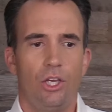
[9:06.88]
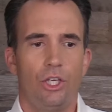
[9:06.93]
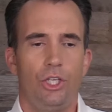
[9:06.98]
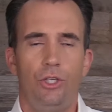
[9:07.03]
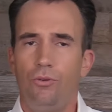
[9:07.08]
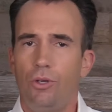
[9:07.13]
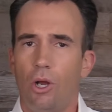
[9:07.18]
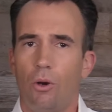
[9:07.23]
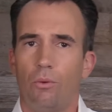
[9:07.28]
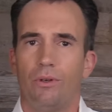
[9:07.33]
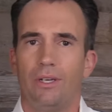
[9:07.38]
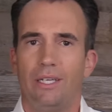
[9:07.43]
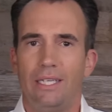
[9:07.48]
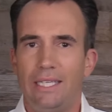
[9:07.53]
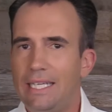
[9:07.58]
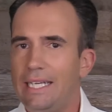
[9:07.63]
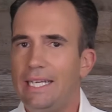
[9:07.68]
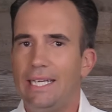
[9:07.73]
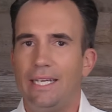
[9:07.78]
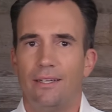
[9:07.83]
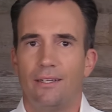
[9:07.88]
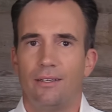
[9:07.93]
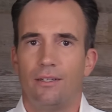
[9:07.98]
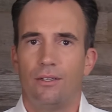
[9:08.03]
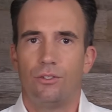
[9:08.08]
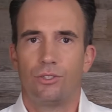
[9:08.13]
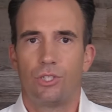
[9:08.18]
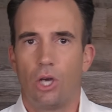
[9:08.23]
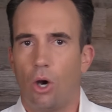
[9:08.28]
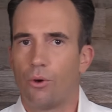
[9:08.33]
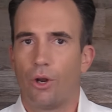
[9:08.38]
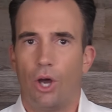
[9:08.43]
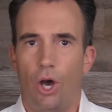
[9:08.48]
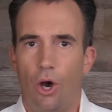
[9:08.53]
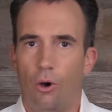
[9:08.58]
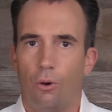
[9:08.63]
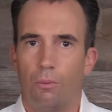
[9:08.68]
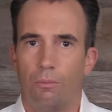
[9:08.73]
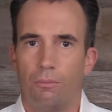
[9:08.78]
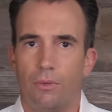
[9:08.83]
You don't need to own a
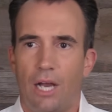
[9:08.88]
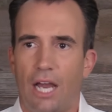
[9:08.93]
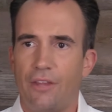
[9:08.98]
home.